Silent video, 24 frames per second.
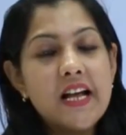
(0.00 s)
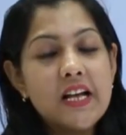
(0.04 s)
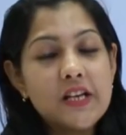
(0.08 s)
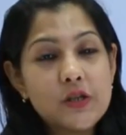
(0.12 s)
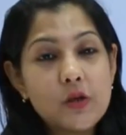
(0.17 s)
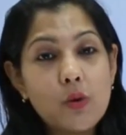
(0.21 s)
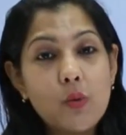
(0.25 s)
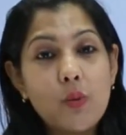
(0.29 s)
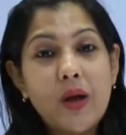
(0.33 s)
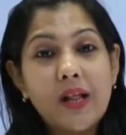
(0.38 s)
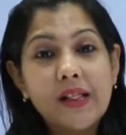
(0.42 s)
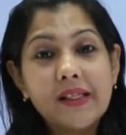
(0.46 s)

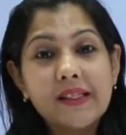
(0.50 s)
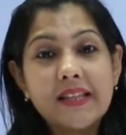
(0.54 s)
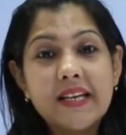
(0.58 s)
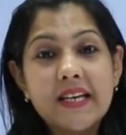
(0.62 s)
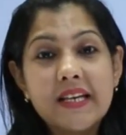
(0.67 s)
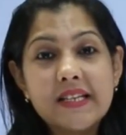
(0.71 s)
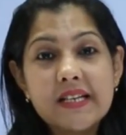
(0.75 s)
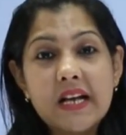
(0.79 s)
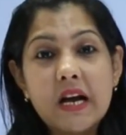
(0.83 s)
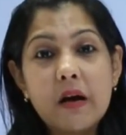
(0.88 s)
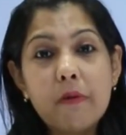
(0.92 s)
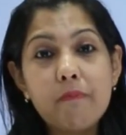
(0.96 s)
So well,
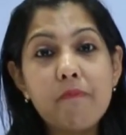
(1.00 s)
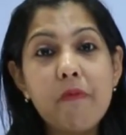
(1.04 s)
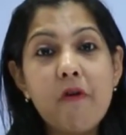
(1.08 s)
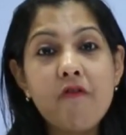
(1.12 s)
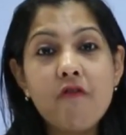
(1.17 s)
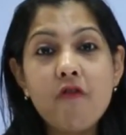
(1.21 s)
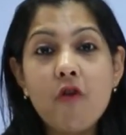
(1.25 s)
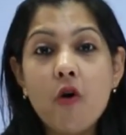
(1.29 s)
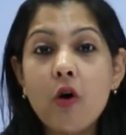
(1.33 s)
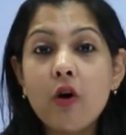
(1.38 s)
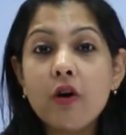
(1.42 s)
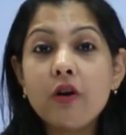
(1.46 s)
these are
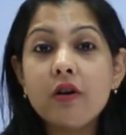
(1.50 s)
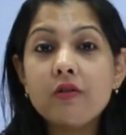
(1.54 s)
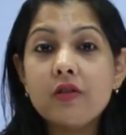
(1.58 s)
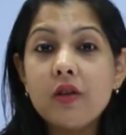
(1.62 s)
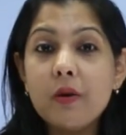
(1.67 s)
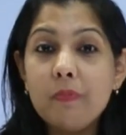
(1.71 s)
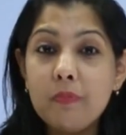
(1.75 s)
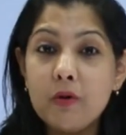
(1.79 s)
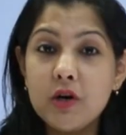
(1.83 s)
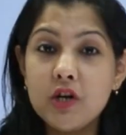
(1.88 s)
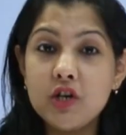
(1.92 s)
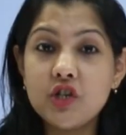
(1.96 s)
before
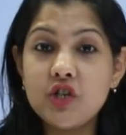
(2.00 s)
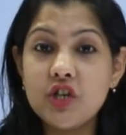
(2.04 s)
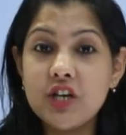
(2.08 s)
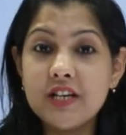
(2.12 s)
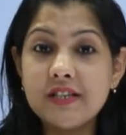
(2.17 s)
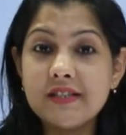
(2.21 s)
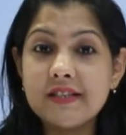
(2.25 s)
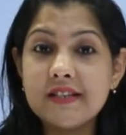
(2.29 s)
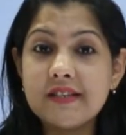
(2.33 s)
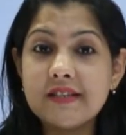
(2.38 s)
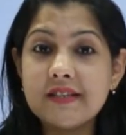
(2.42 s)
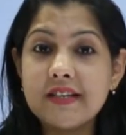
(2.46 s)
the
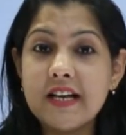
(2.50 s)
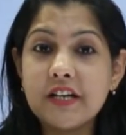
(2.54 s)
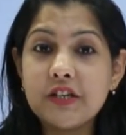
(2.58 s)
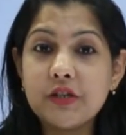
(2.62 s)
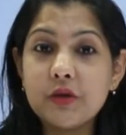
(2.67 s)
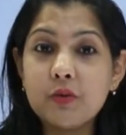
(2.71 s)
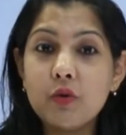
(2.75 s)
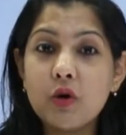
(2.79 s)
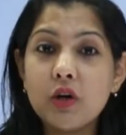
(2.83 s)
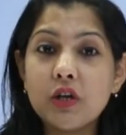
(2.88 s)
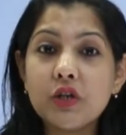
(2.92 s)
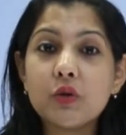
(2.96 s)
purchases that
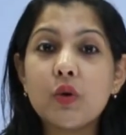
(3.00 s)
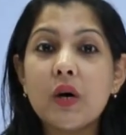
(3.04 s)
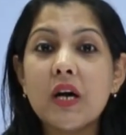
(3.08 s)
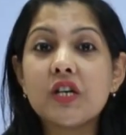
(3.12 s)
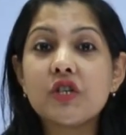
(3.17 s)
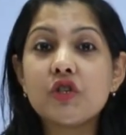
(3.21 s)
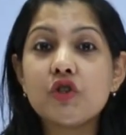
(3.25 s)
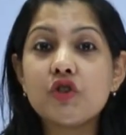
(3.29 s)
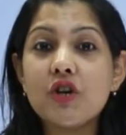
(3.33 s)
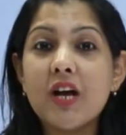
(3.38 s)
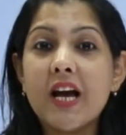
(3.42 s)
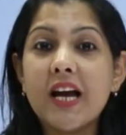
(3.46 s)
you want to
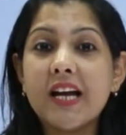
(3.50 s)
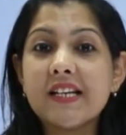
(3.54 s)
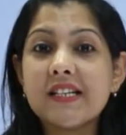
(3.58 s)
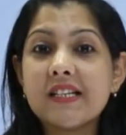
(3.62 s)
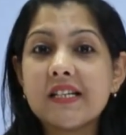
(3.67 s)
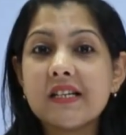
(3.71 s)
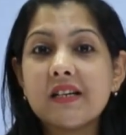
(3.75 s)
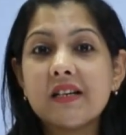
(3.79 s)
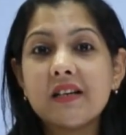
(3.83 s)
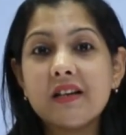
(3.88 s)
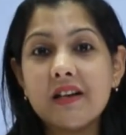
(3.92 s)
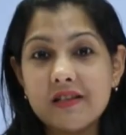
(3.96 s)

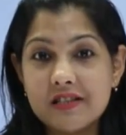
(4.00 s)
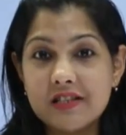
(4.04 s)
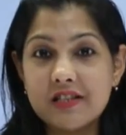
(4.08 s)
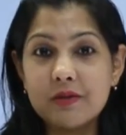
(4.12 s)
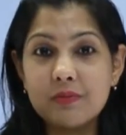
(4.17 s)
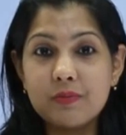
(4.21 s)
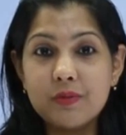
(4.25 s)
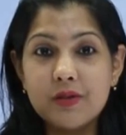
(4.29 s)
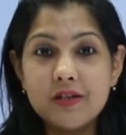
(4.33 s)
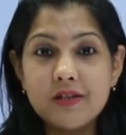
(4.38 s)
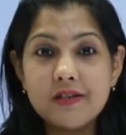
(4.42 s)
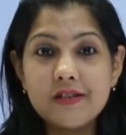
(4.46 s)
attract
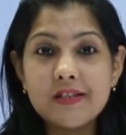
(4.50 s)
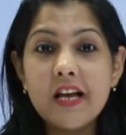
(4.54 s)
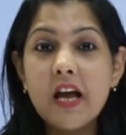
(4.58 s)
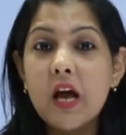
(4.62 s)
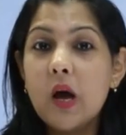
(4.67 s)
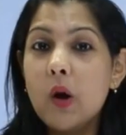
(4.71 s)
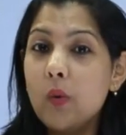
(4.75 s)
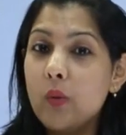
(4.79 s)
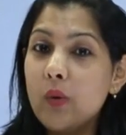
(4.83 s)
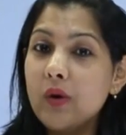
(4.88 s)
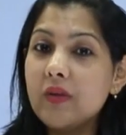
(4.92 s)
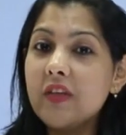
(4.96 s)
customers
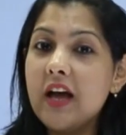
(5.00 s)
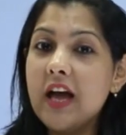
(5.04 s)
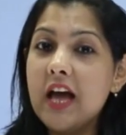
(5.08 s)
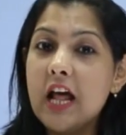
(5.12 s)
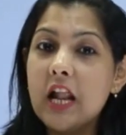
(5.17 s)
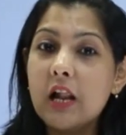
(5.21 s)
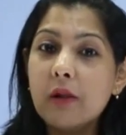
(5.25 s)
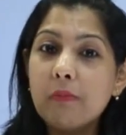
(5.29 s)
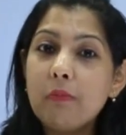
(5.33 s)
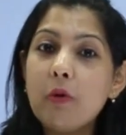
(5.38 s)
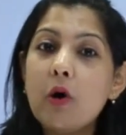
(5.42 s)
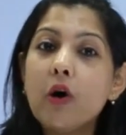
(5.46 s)
with the
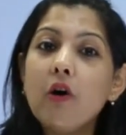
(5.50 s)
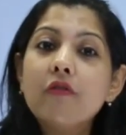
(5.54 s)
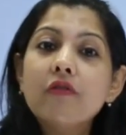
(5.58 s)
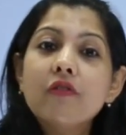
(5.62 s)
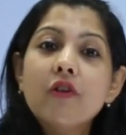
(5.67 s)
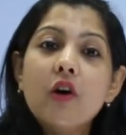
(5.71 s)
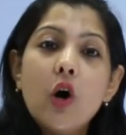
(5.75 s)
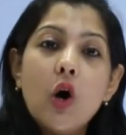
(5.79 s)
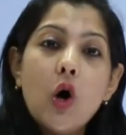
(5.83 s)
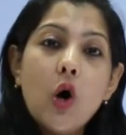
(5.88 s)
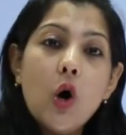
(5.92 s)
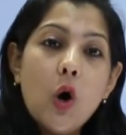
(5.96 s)
help
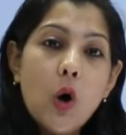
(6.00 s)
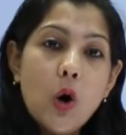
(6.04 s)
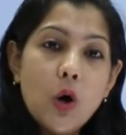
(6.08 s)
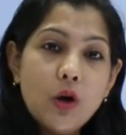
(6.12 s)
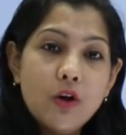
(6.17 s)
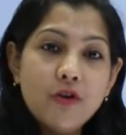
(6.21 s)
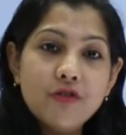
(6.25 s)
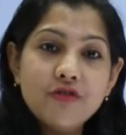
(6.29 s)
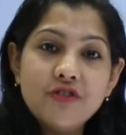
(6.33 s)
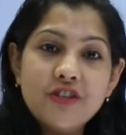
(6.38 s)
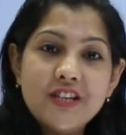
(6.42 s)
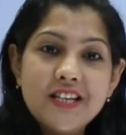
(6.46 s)
of
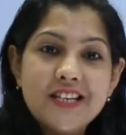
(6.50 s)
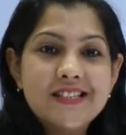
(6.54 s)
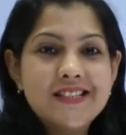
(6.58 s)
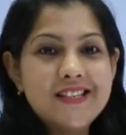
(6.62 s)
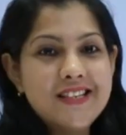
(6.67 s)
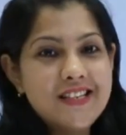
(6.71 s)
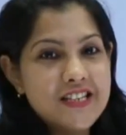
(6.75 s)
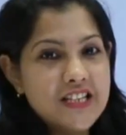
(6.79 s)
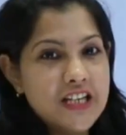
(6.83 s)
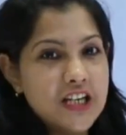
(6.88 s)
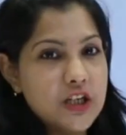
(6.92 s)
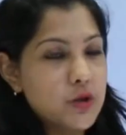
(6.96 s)
all of
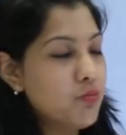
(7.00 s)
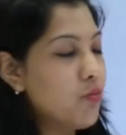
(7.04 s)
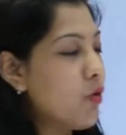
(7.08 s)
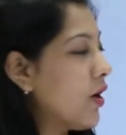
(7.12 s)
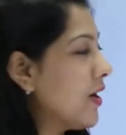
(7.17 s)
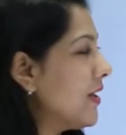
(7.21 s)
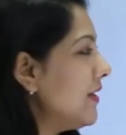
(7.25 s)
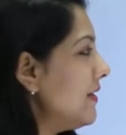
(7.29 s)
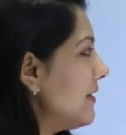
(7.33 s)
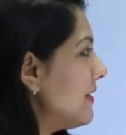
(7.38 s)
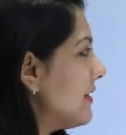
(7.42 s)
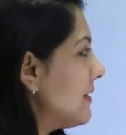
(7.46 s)
these touch
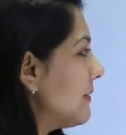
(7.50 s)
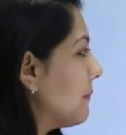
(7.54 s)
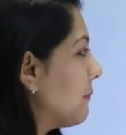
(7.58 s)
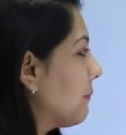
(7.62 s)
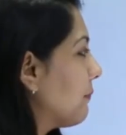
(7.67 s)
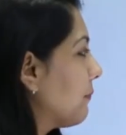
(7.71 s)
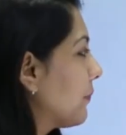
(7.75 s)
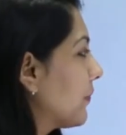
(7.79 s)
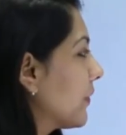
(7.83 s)
points.